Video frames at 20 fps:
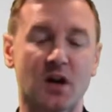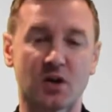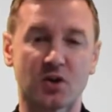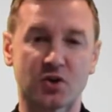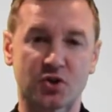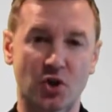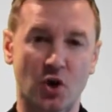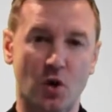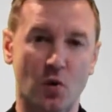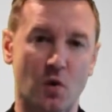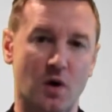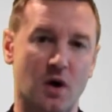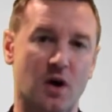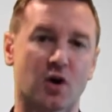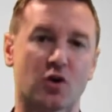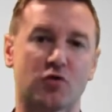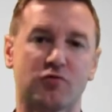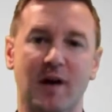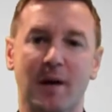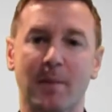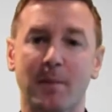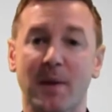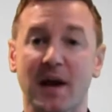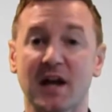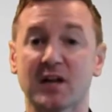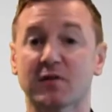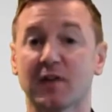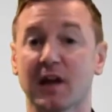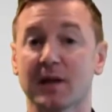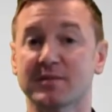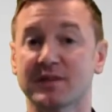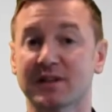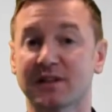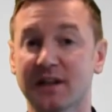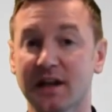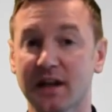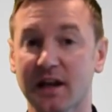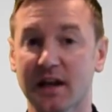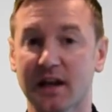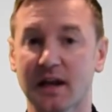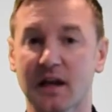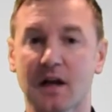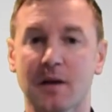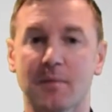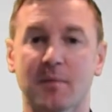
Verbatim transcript: So grab PageFlame today,